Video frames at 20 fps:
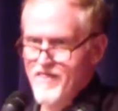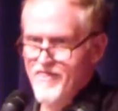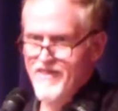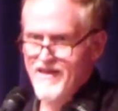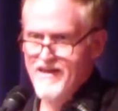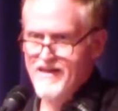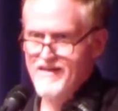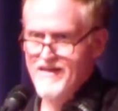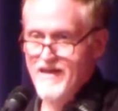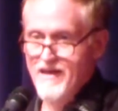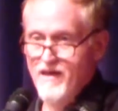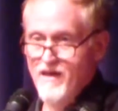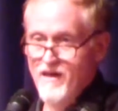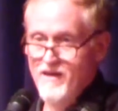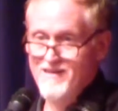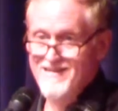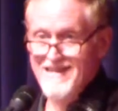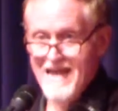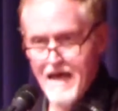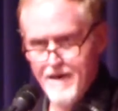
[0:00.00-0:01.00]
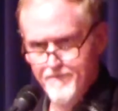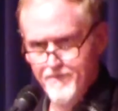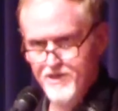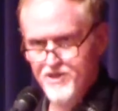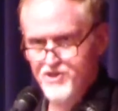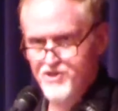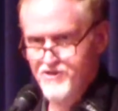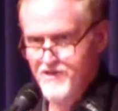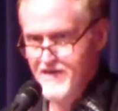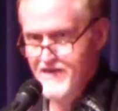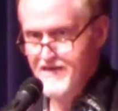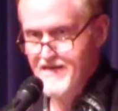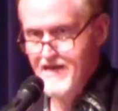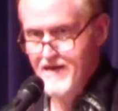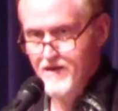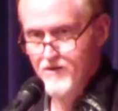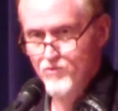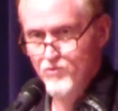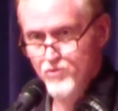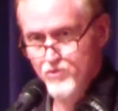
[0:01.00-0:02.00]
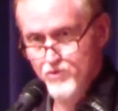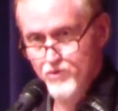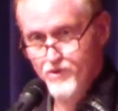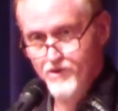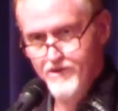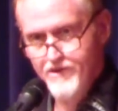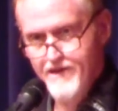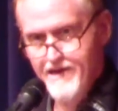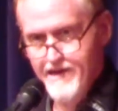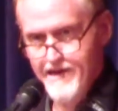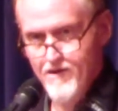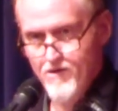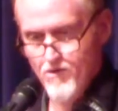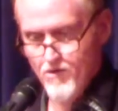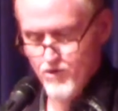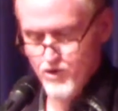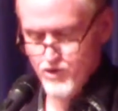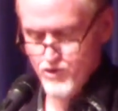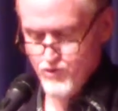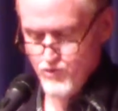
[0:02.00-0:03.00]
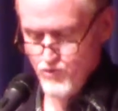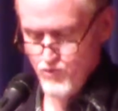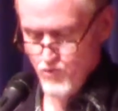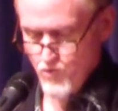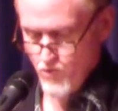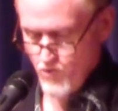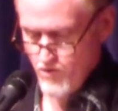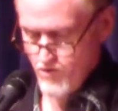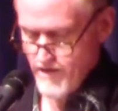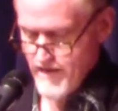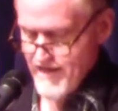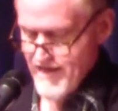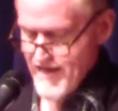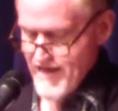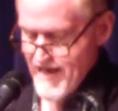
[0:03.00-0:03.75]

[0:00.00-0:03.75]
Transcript: They can damage, they can wound, they are a tool.